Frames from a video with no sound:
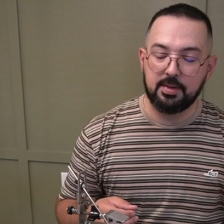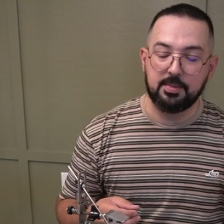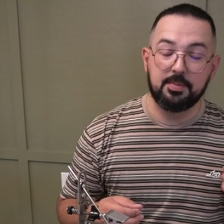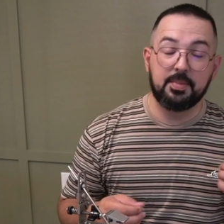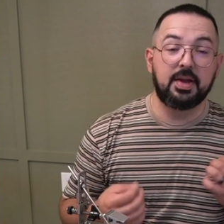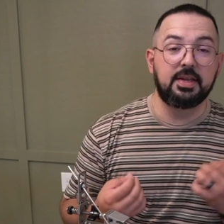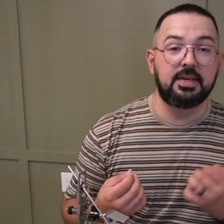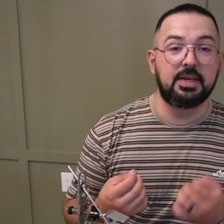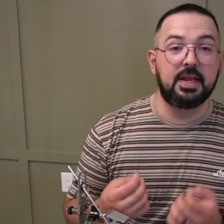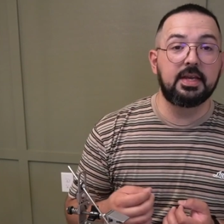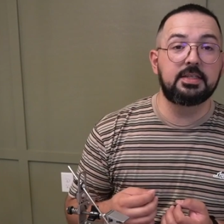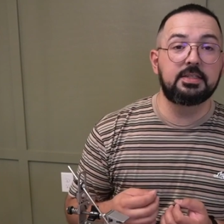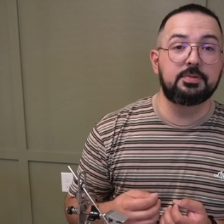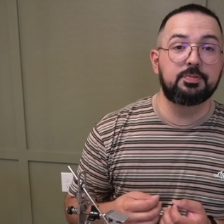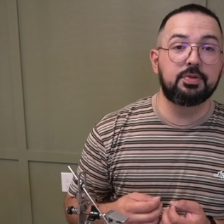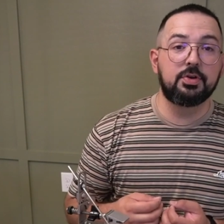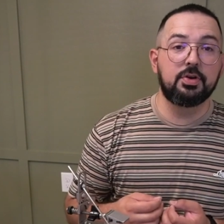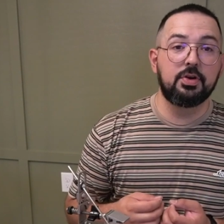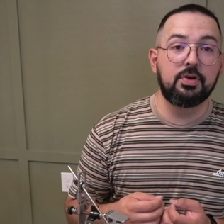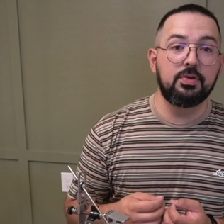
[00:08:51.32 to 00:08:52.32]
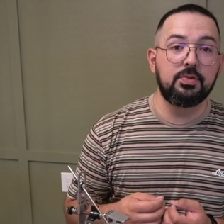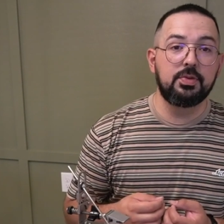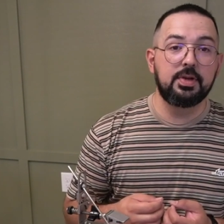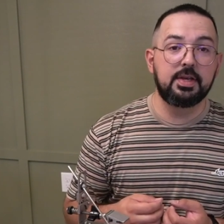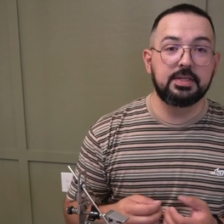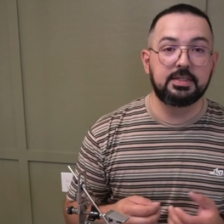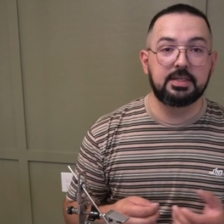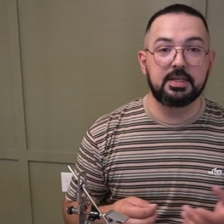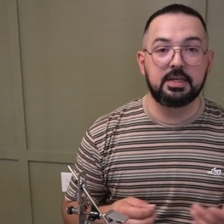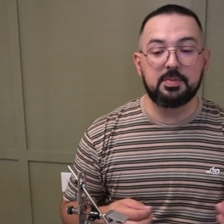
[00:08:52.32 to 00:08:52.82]
My next pro
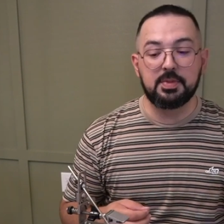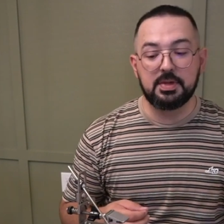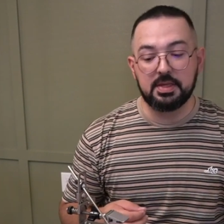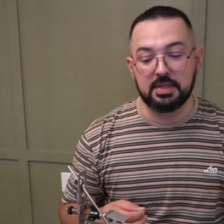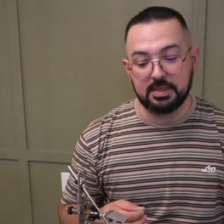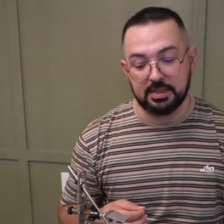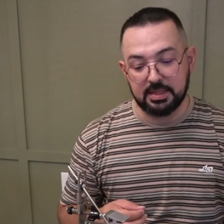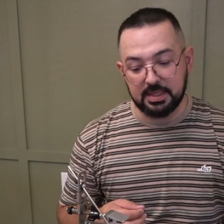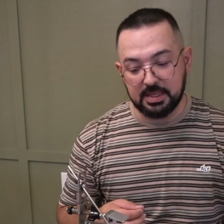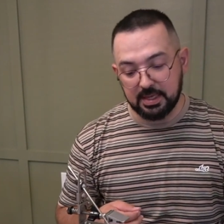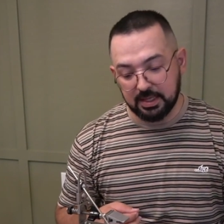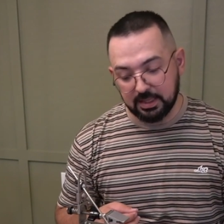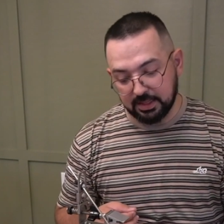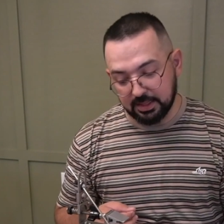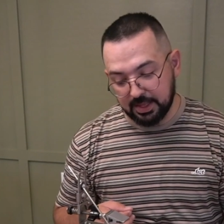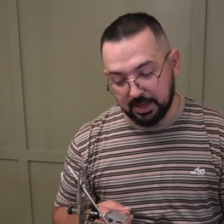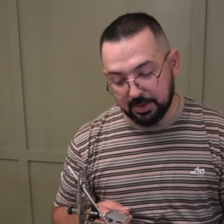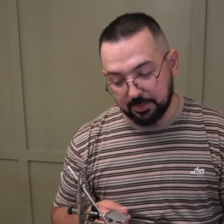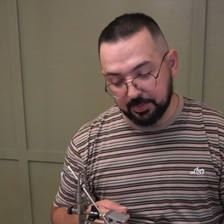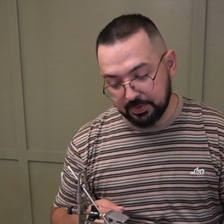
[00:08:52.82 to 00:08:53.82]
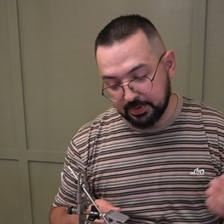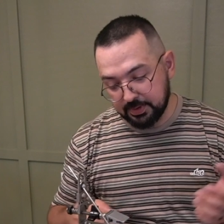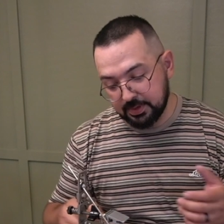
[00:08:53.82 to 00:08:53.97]
is going to be the clamp.